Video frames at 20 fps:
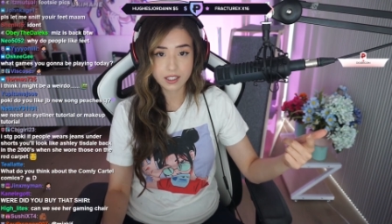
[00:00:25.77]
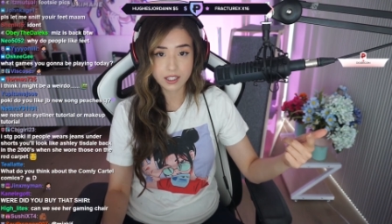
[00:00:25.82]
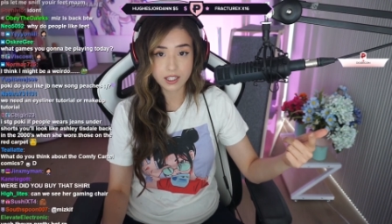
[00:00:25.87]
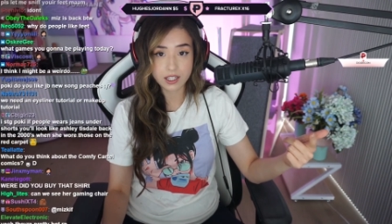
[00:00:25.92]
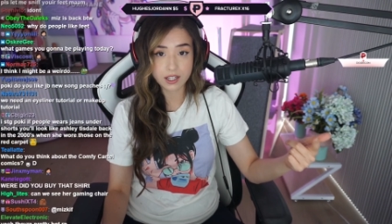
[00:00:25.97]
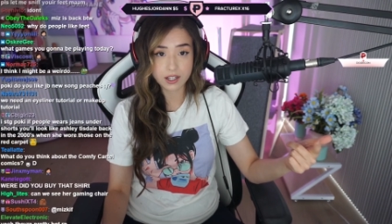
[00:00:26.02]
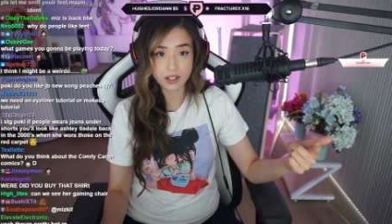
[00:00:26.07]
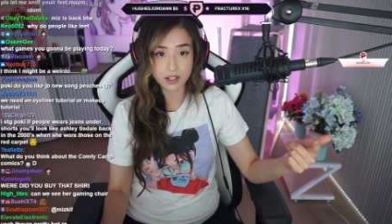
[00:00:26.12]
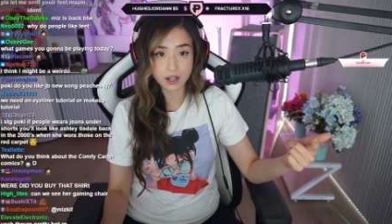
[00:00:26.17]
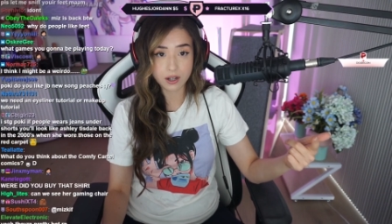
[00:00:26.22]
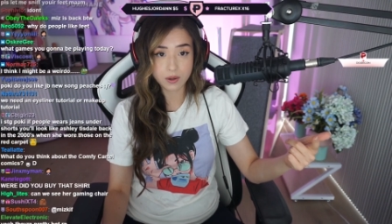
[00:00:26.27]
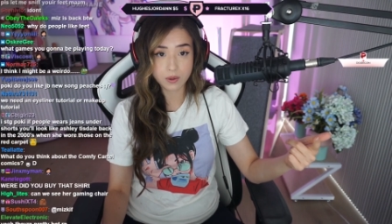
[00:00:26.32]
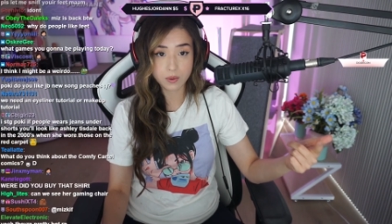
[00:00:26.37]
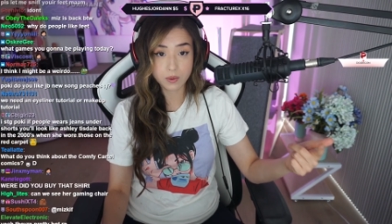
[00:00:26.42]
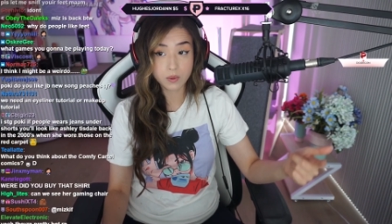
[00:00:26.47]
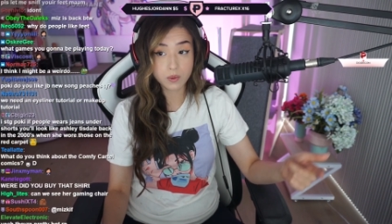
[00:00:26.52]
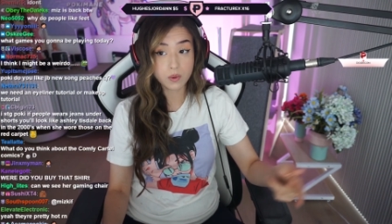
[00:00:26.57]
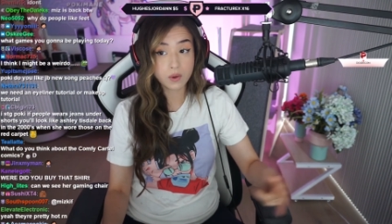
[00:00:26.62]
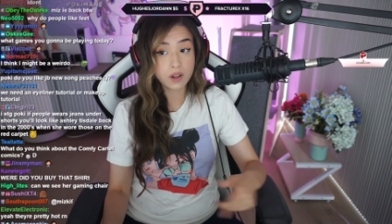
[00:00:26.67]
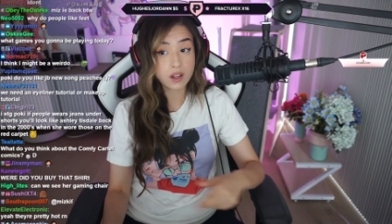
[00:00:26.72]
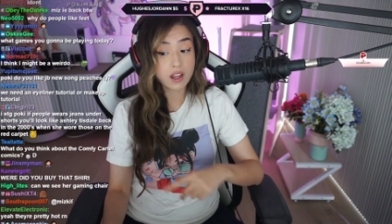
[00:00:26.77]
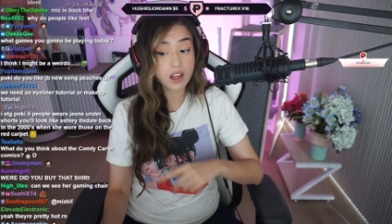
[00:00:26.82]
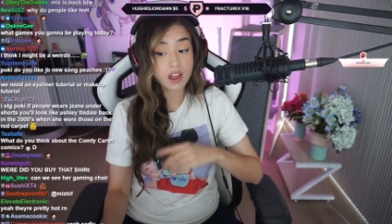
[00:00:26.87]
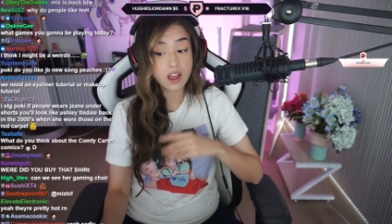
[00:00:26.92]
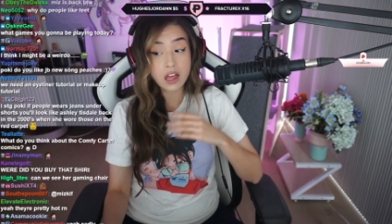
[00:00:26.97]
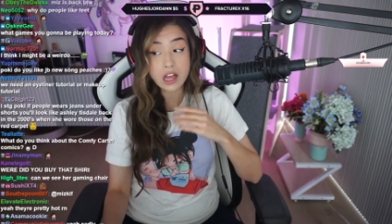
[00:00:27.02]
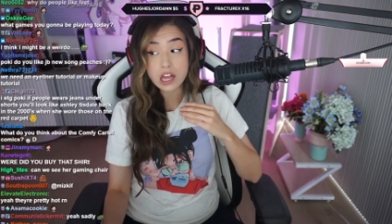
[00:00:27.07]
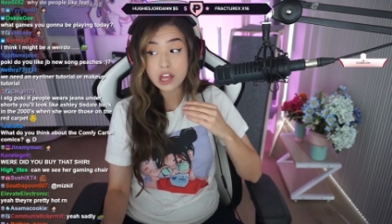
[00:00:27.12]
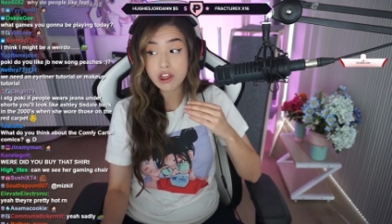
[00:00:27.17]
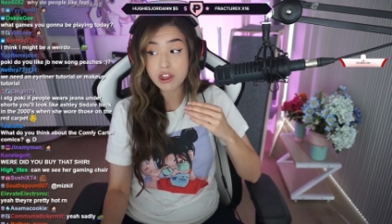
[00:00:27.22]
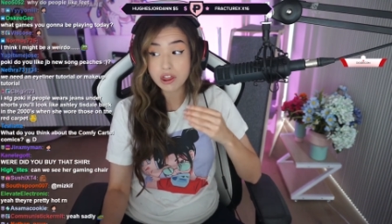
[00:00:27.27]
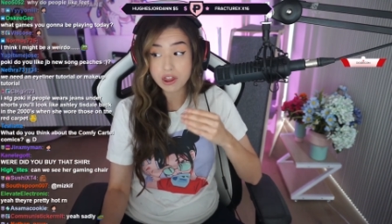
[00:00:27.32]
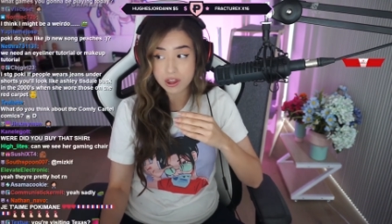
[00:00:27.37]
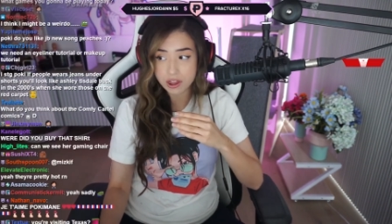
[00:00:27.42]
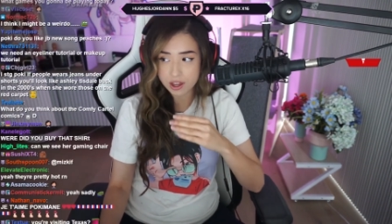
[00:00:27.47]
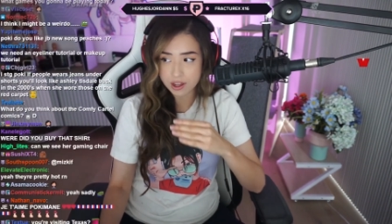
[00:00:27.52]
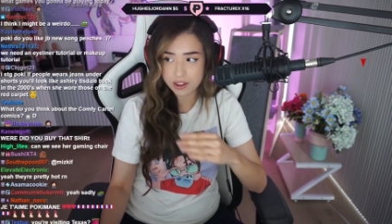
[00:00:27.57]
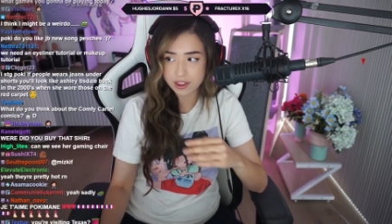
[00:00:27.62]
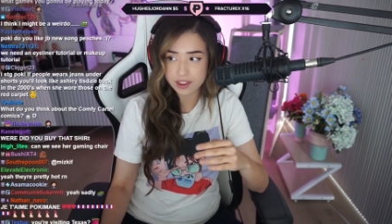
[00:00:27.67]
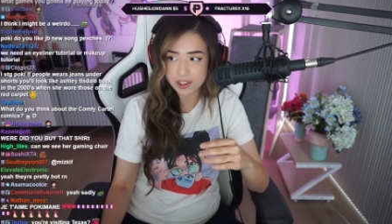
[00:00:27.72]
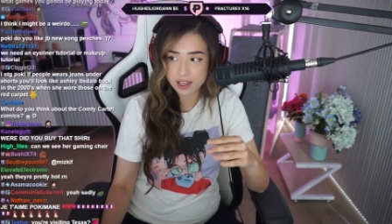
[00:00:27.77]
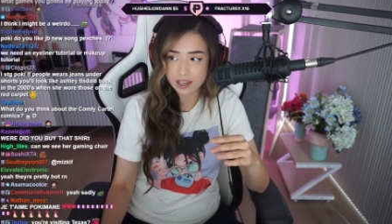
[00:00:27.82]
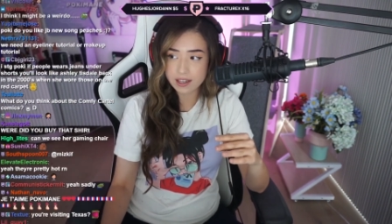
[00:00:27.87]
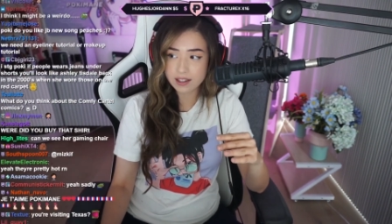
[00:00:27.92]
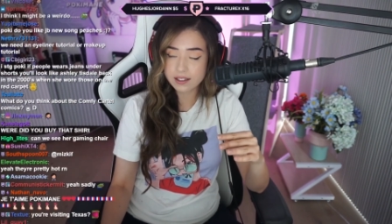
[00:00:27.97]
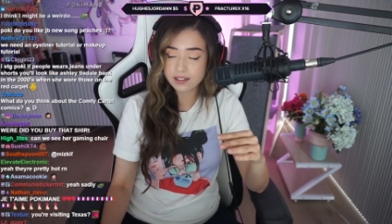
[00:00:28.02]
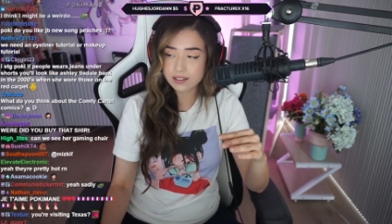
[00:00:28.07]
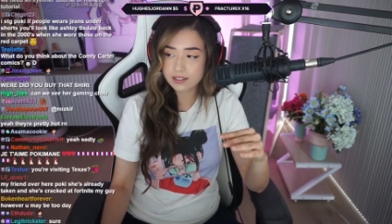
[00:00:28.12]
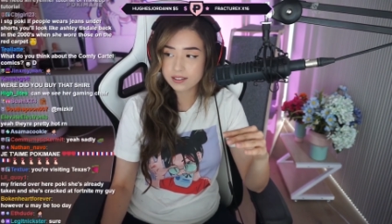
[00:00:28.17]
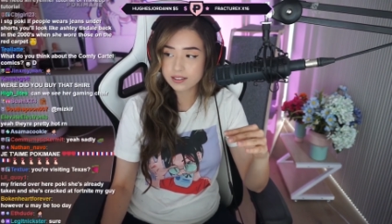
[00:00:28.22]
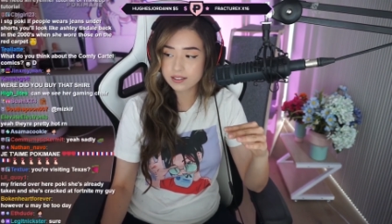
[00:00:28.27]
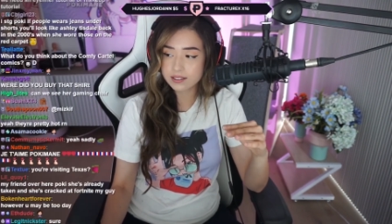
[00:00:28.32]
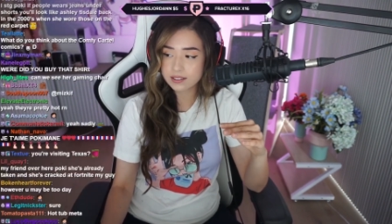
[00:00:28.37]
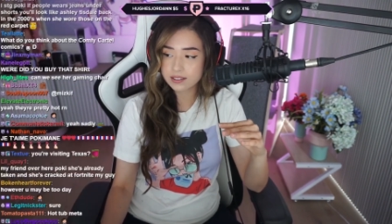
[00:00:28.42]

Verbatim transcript: You know, The Thing?